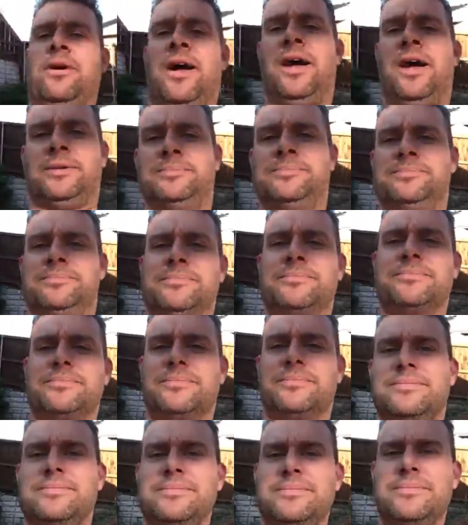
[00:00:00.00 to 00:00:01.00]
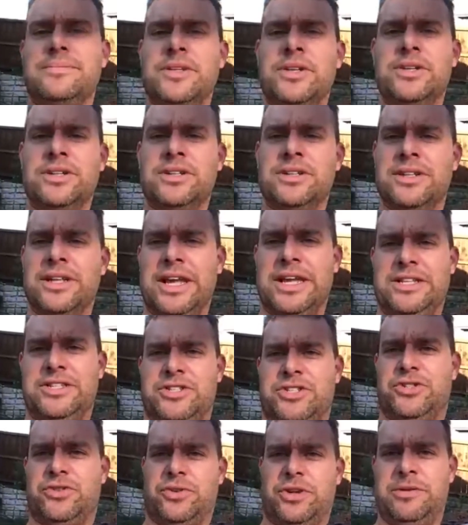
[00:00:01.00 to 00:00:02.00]
All right. A little
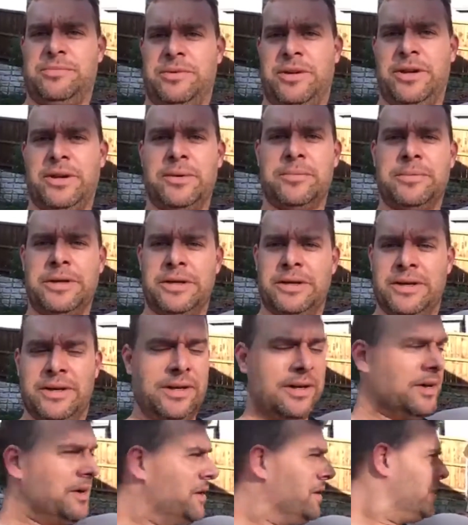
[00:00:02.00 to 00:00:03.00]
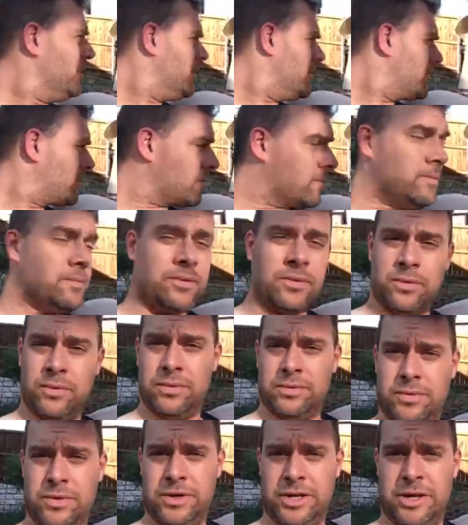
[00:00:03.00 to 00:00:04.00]
late stream here, but
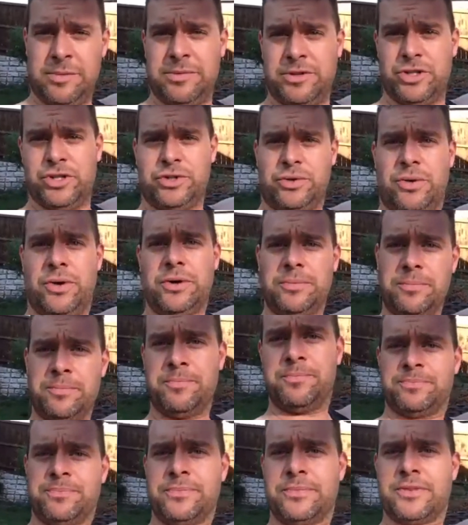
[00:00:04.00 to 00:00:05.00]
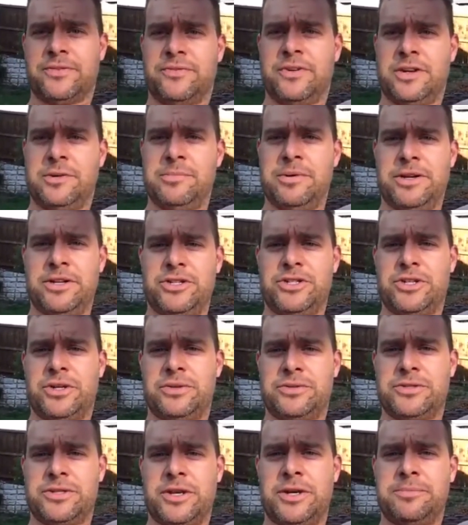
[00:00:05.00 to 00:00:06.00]
we'll keep it short. If anybody
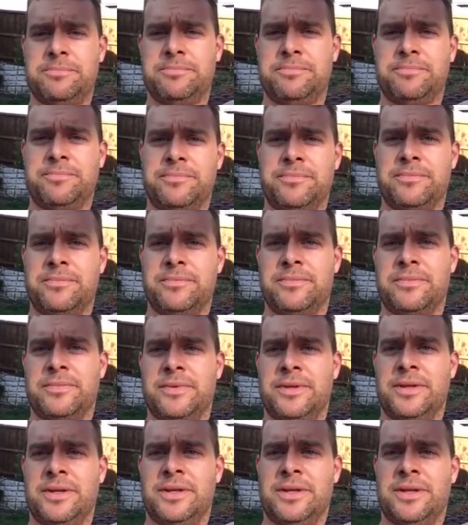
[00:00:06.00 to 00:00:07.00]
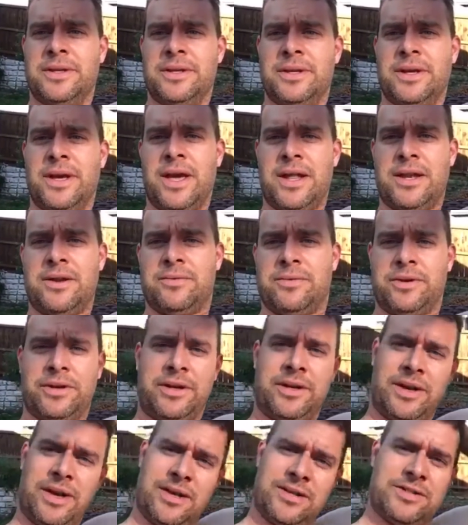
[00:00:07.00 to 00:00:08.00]
shows up, I didn't
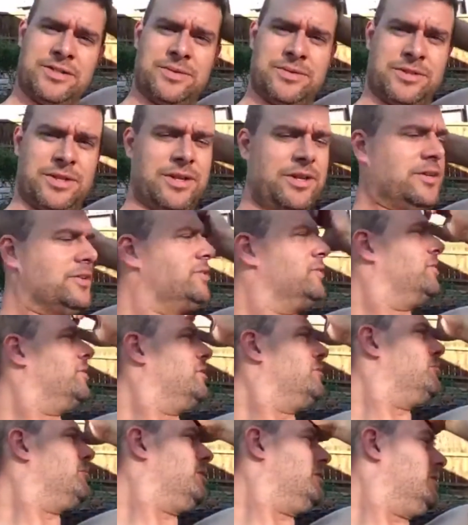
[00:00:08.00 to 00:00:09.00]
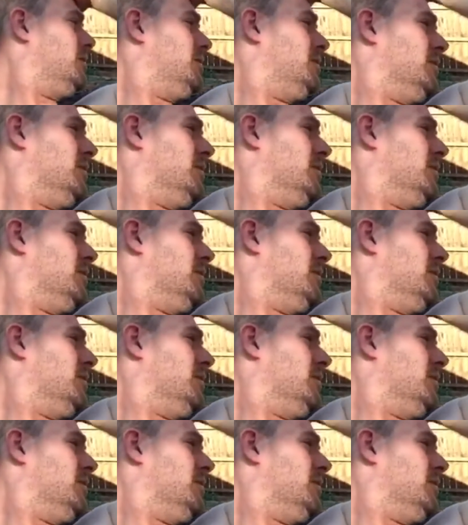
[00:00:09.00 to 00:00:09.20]
really announce I was going to do one, but